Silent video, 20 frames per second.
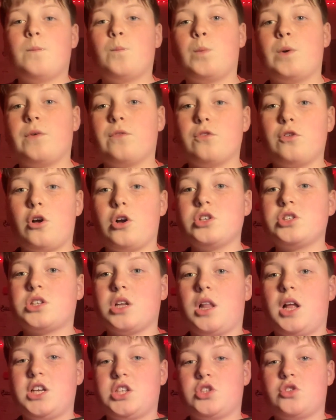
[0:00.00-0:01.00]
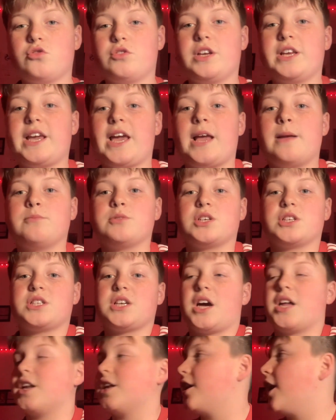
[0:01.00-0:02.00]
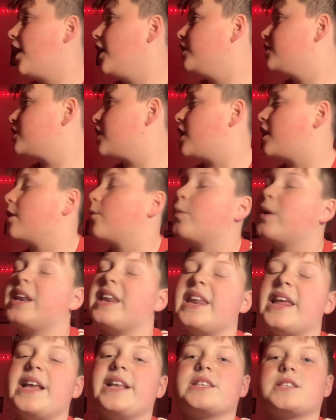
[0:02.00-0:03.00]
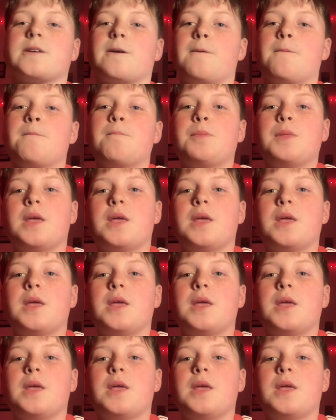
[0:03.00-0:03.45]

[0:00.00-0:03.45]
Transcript: We've lost the last three games at Tannadice, and we need to